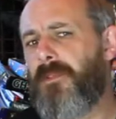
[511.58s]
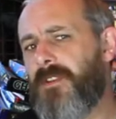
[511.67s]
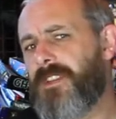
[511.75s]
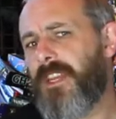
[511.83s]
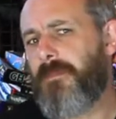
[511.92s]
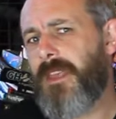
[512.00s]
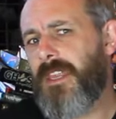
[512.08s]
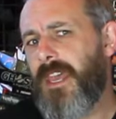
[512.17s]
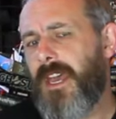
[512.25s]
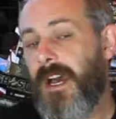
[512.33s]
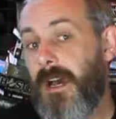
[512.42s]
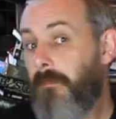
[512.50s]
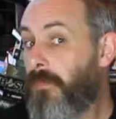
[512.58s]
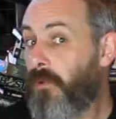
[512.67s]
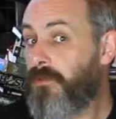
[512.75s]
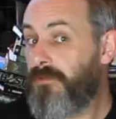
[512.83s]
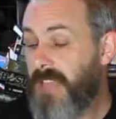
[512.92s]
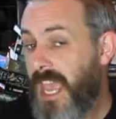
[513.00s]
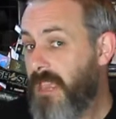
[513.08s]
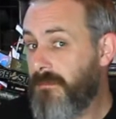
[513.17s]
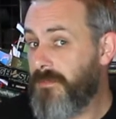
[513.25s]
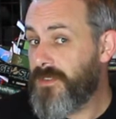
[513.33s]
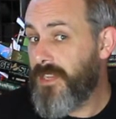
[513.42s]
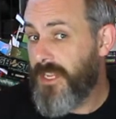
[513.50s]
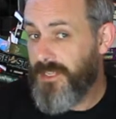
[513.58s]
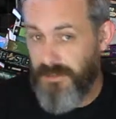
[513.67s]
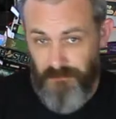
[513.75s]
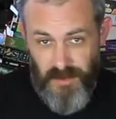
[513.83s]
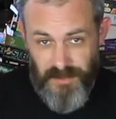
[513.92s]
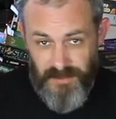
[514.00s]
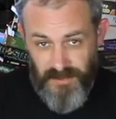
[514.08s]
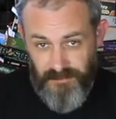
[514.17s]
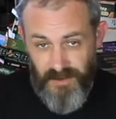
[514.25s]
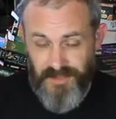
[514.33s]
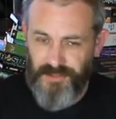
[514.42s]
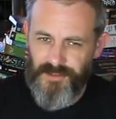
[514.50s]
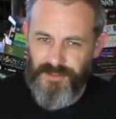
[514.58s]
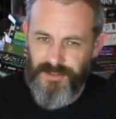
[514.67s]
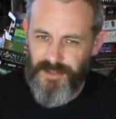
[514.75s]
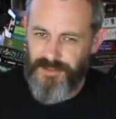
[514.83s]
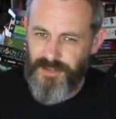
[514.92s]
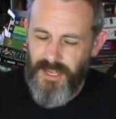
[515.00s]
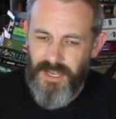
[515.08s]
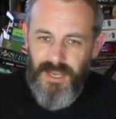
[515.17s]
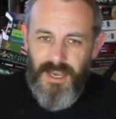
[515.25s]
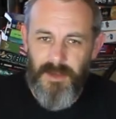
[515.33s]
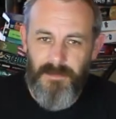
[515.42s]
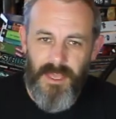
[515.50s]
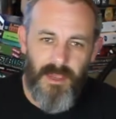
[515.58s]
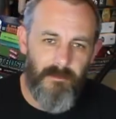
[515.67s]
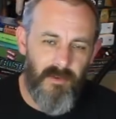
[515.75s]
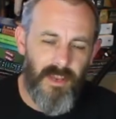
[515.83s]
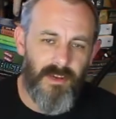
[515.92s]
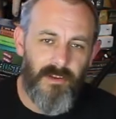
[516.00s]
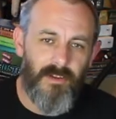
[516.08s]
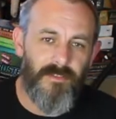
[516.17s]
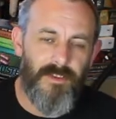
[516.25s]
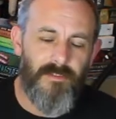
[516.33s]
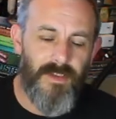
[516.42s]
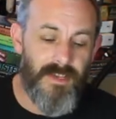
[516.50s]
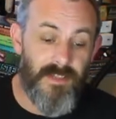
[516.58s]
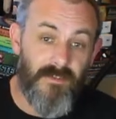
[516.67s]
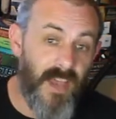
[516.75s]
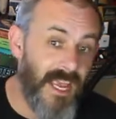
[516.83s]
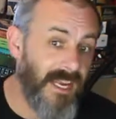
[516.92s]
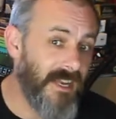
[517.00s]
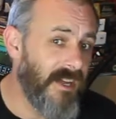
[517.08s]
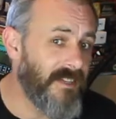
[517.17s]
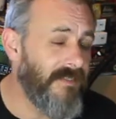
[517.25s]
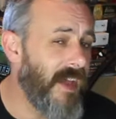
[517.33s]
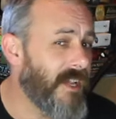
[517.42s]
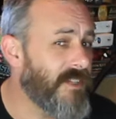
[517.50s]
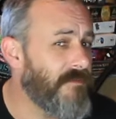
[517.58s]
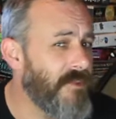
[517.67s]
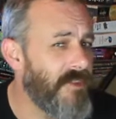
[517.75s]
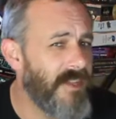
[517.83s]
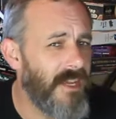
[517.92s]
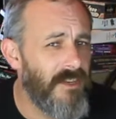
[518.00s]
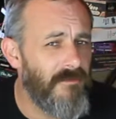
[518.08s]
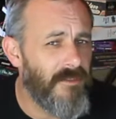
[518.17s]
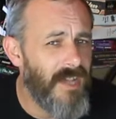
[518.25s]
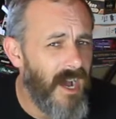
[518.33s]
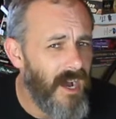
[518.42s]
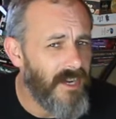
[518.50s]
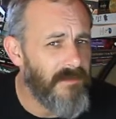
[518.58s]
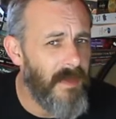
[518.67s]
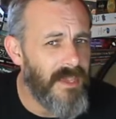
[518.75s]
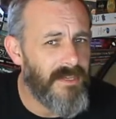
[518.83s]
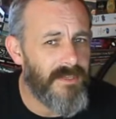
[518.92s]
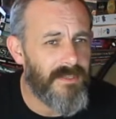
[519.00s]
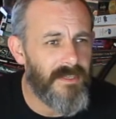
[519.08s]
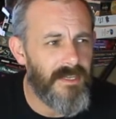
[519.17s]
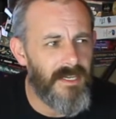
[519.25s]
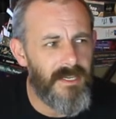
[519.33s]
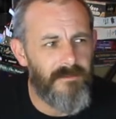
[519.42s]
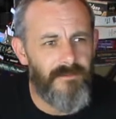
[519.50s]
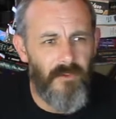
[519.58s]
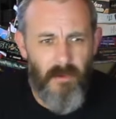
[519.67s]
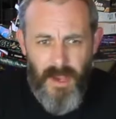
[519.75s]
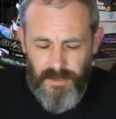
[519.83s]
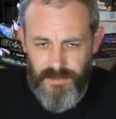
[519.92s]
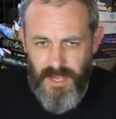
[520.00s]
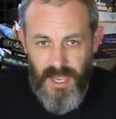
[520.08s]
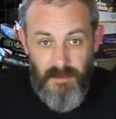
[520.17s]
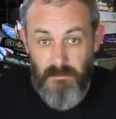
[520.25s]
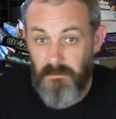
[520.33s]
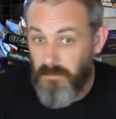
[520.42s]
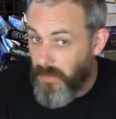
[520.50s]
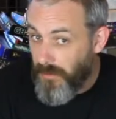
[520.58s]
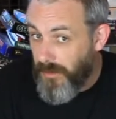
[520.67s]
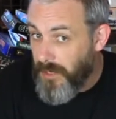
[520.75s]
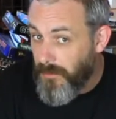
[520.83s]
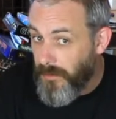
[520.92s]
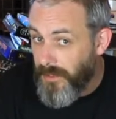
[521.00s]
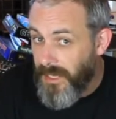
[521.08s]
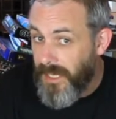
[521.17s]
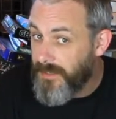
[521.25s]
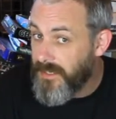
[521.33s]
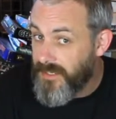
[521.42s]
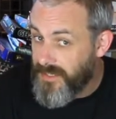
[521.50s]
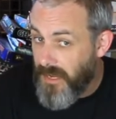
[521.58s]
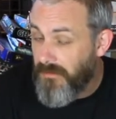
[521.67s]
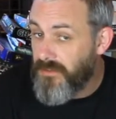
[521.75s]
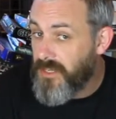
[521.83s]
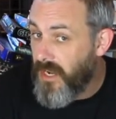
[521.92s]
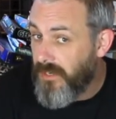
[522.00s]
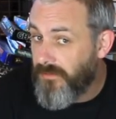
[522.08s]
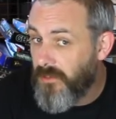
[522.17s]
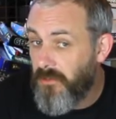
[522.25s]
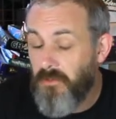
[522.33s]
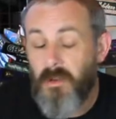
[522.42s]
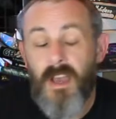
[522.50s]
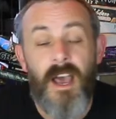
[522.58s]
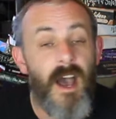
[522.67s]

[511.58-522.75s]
boys are going to be there. Portal Games is in residence this year. They are bringing along a few things. They've got Alien Artifacts, which is their new card-based 4X game. Don't know any more than that. Sounds kind of cool.